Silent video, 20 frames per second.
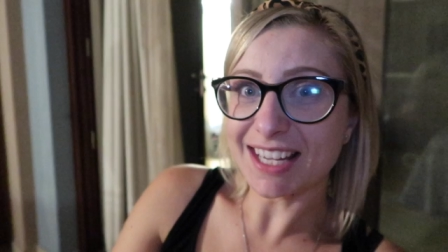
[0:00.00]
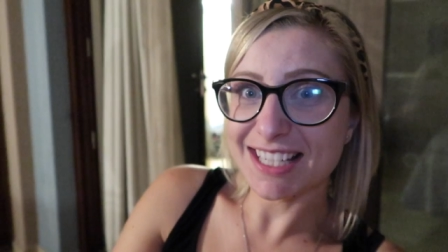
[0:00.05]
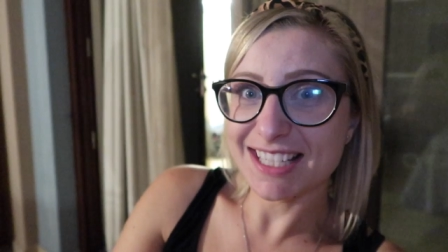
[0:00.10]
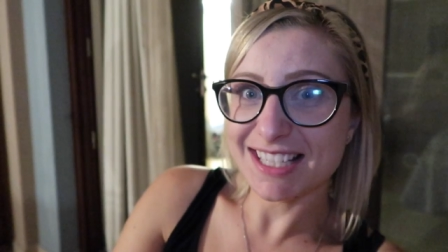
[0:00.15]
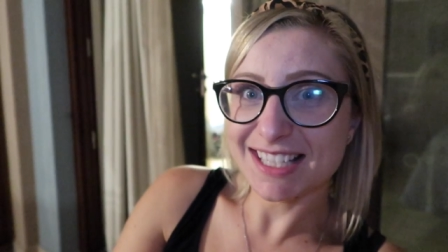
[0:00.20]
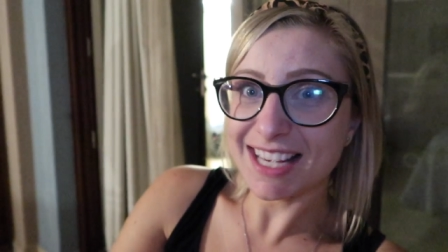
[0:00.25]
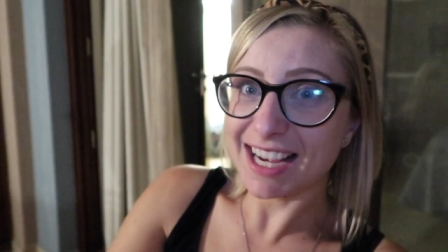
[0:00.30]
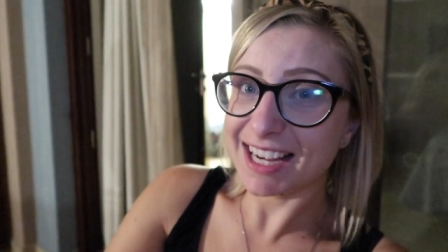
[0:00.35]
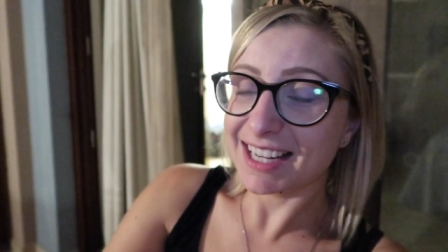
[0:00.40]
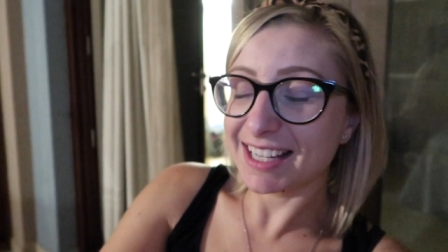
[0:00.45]

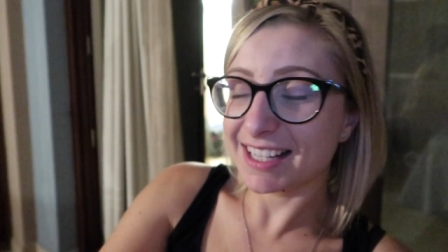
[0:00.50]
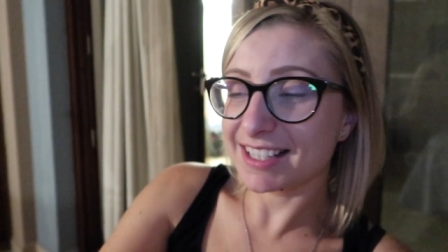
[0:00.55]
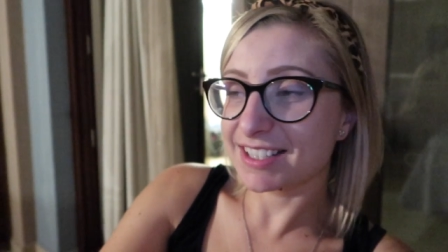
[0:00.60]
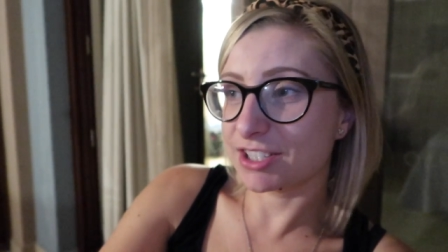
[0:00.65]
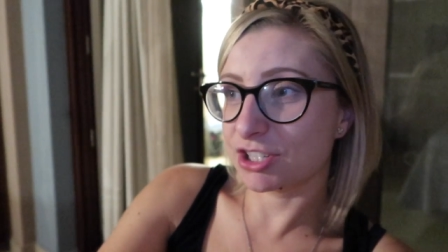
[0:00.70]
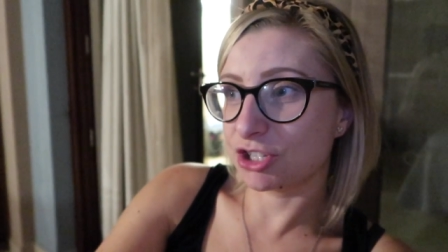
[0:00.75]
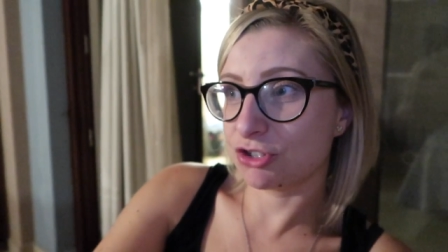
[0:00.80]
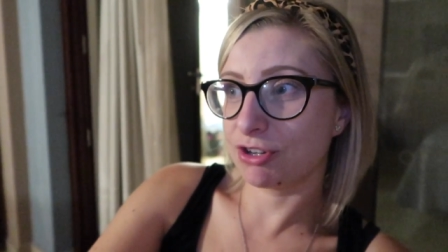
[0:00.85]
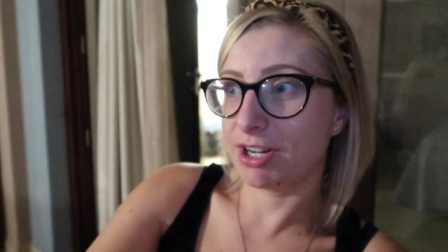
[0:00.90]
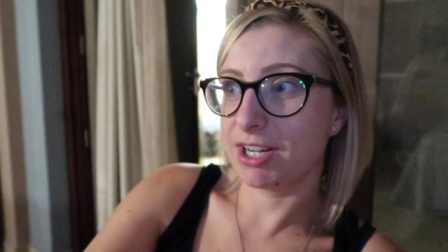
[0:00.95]
sat next
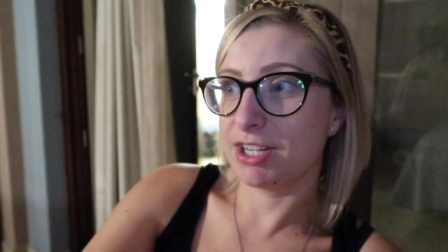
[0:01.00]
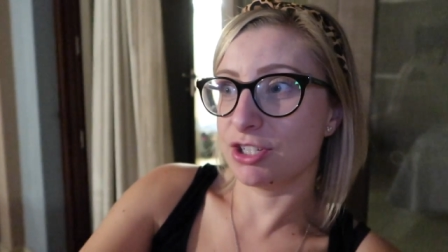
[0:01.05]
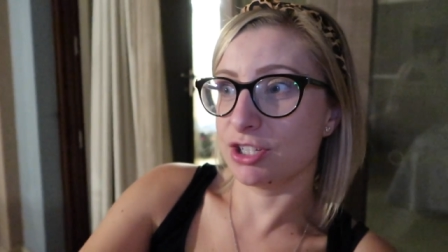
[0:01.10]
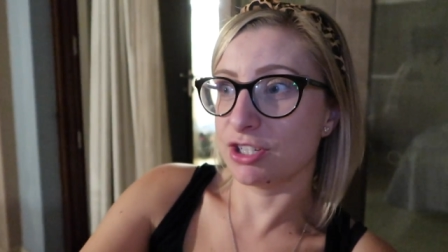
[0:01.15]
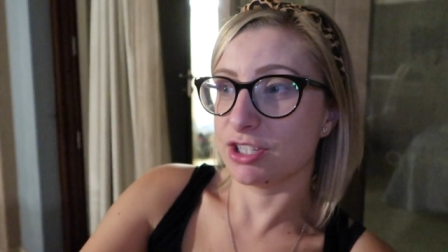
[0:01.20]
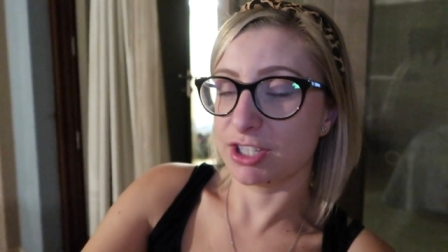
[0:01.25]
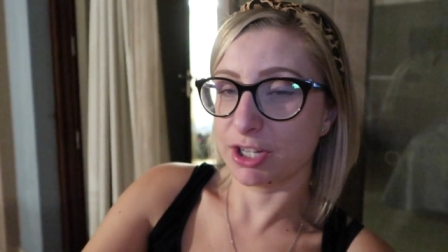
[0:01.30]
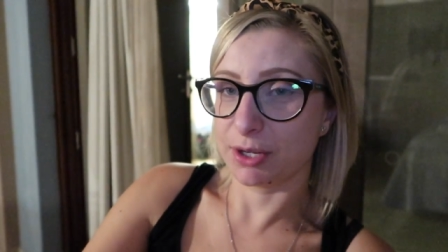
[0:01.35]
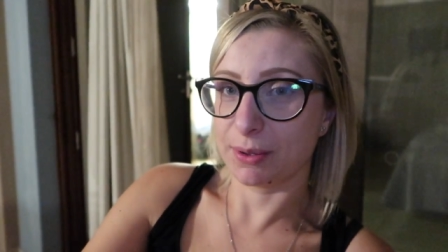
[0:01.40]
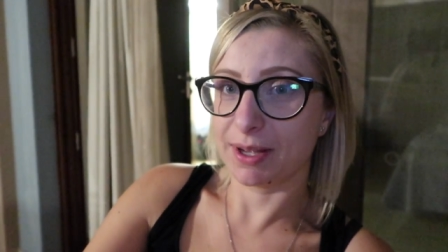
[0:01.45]
to
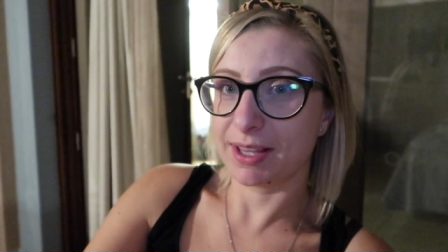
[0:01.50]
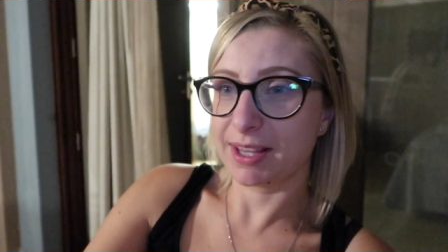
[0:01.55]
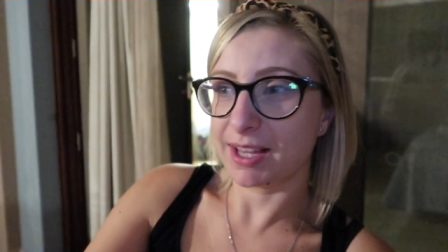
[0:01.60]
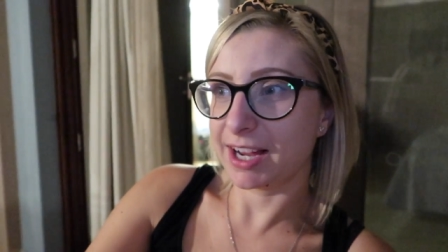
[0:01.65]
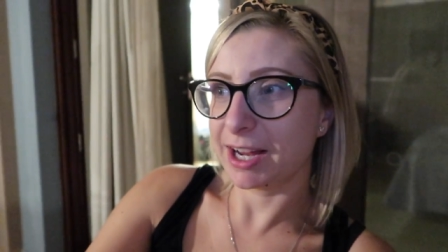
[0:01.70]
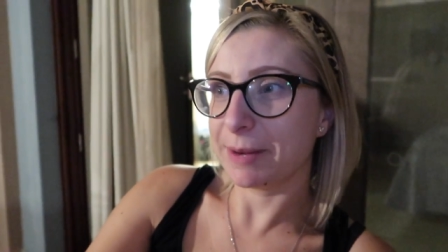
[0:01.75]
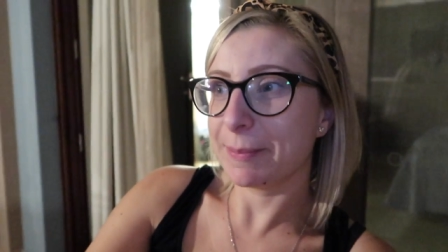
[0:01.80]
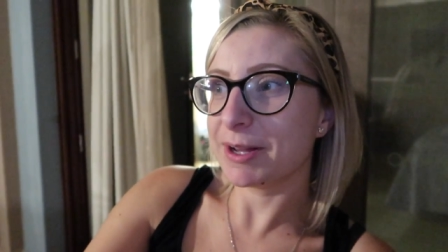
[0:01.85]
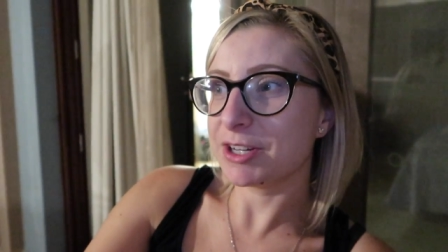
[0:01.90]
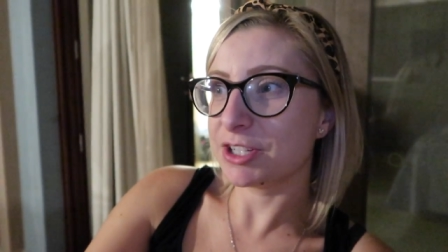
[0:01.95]
strangers. So I,
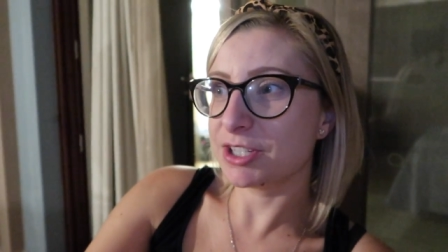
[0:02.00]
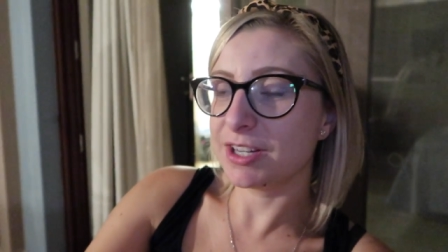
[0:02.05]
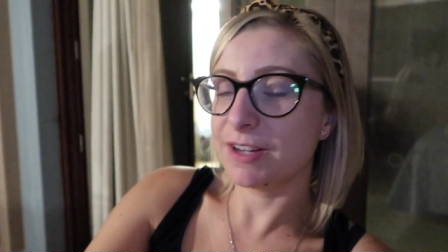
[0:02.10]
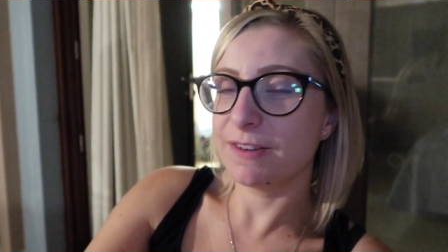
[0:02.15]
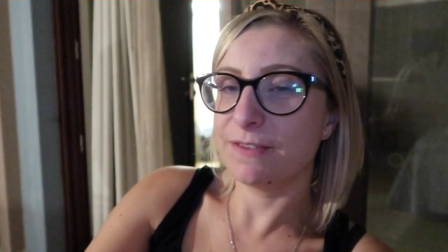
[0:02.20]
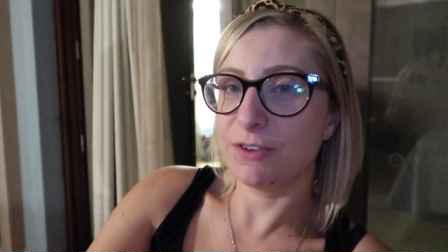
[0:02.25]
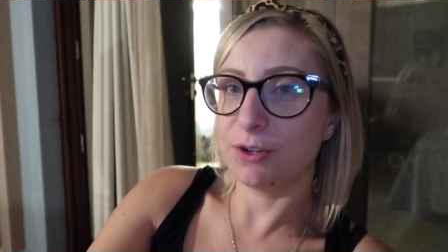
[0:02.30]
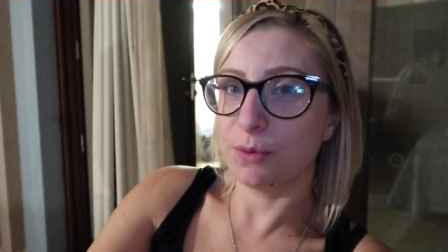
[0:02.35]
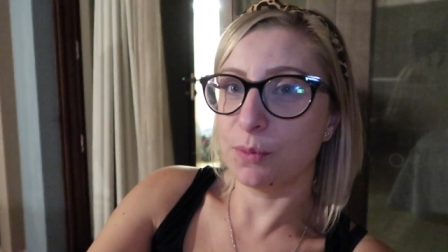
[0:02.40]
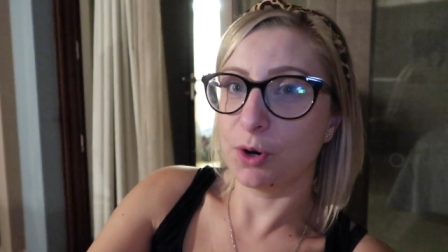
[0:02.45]
I imagine
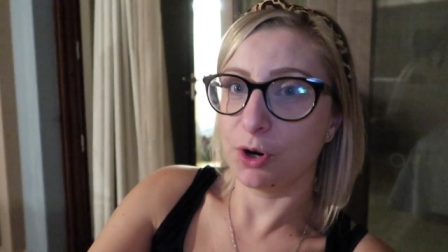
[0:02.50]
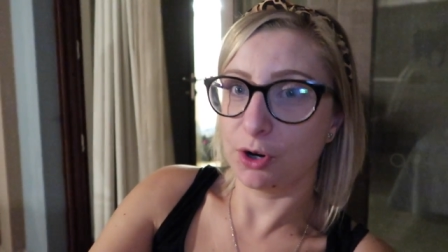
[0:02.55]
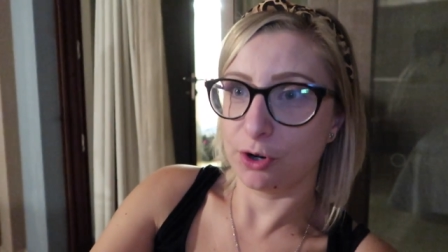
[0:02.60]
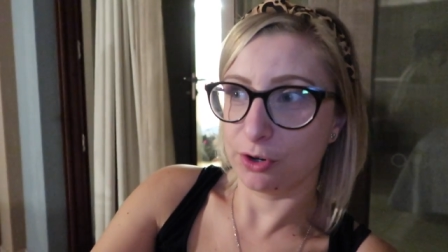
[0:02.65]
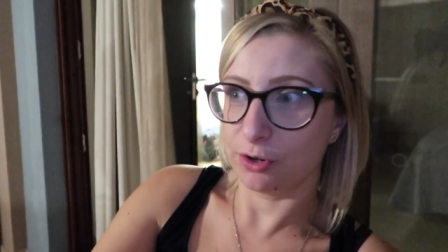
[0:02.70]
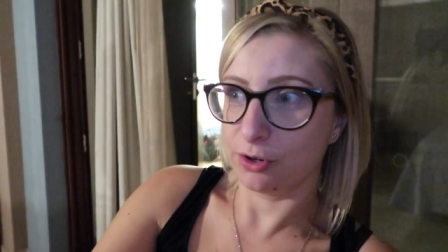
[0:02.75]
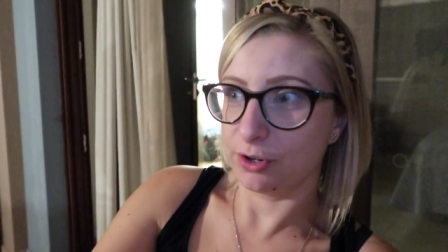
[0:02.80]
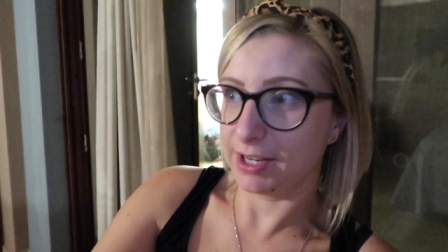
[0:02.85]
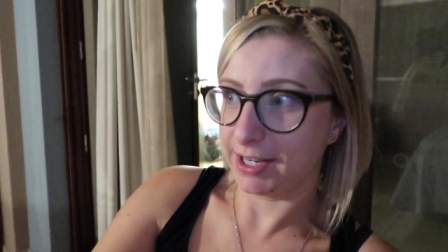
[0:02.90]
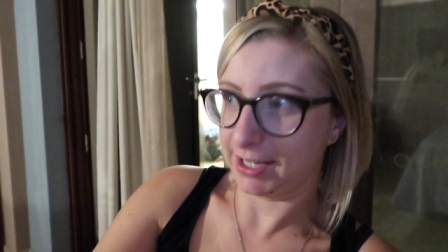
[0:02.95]
if you
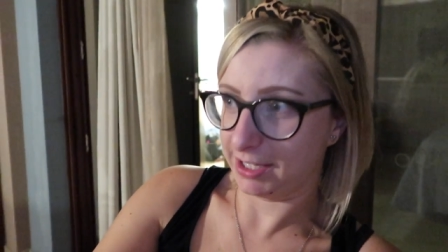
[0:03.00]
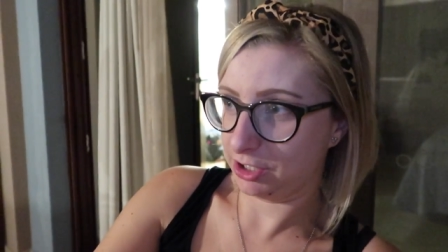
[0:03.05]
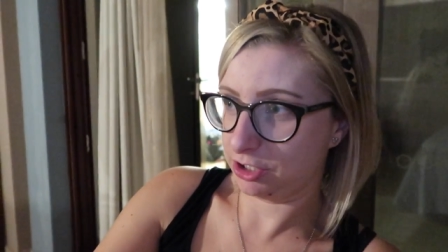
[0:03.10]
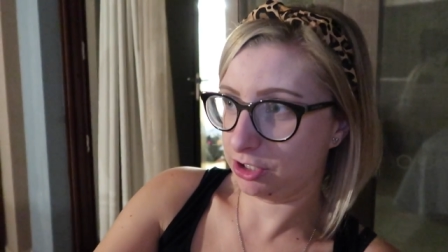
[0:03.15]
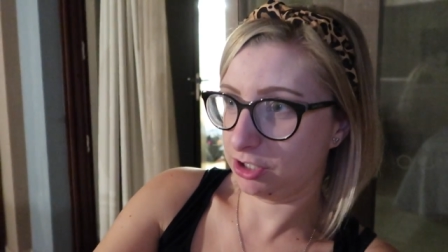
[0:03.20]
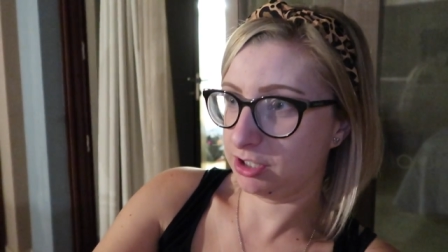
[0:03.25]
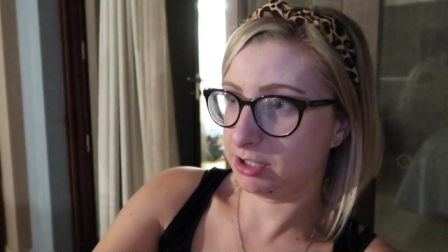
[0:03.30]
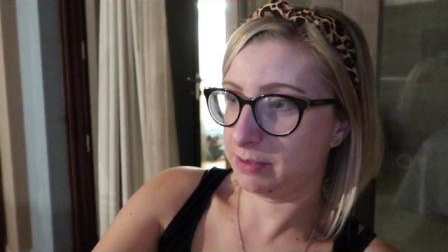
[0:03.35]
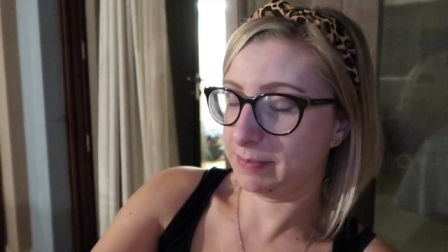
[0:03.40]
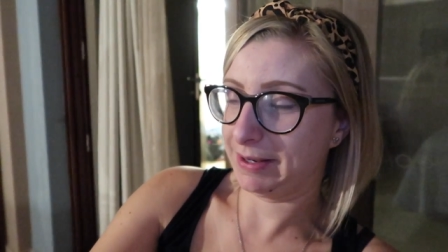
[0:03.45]
are
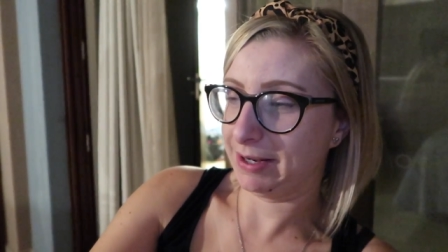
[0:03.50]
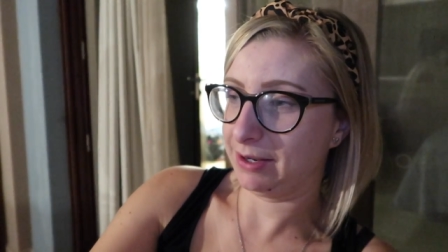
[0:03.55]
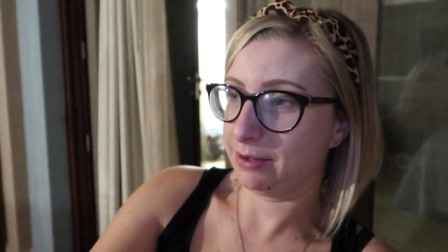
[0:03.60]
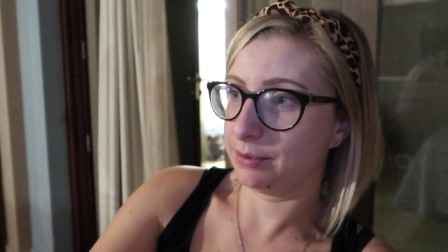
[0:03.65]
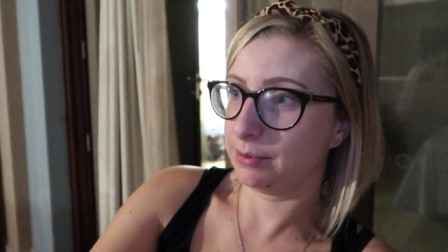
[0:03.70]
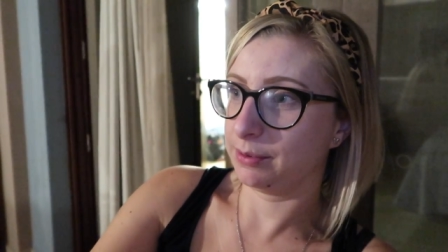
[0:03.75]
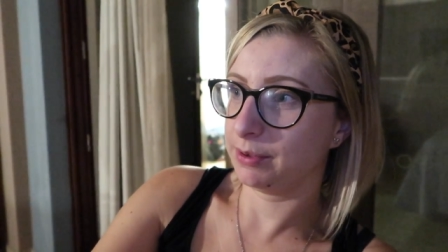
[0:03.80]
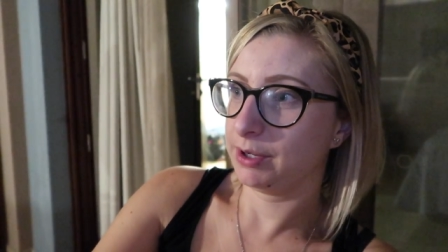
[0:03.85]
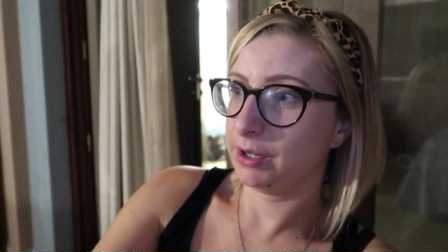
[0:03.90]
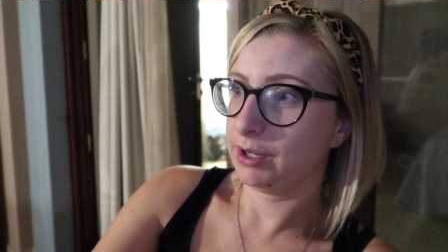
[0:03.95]
anxious about